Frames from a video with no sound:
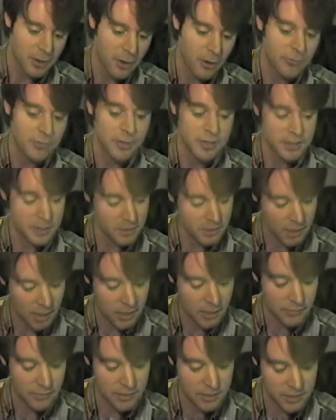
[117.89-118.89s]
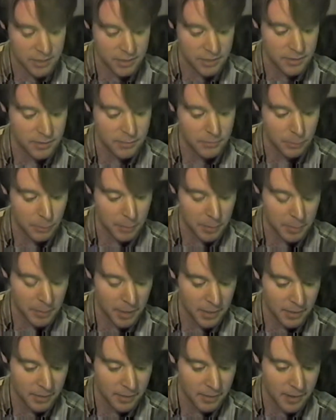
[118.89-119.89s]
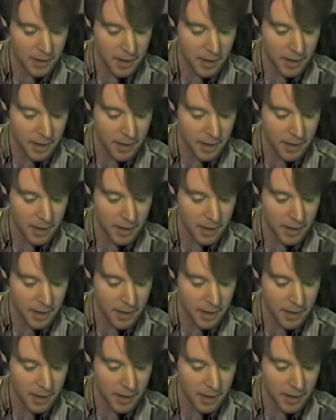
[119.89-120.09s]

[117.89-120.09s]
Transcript: Hopefully Sardana versus Newton will be better.